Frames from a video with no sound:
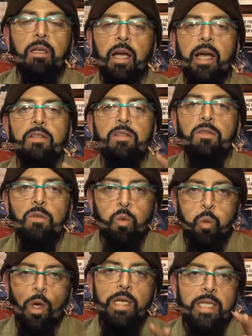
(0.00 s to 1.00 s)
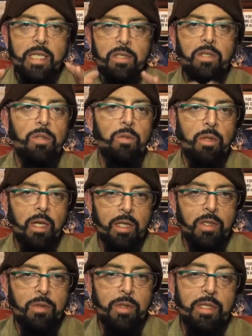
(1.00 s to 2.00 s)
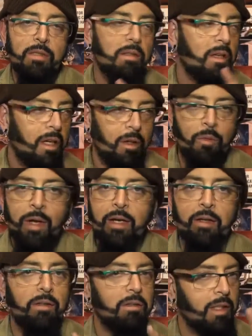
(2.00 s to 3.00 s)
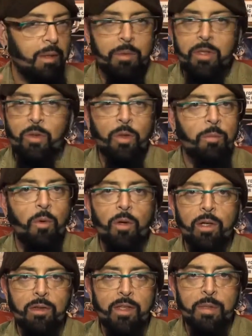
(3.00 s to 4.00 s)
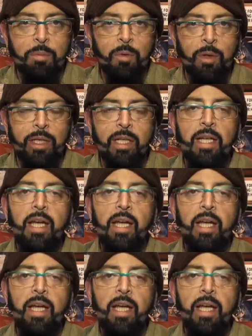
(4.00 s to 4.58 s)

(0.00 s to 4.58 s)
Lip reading: Guys, 22 countries on record, and I'm sure more at this point,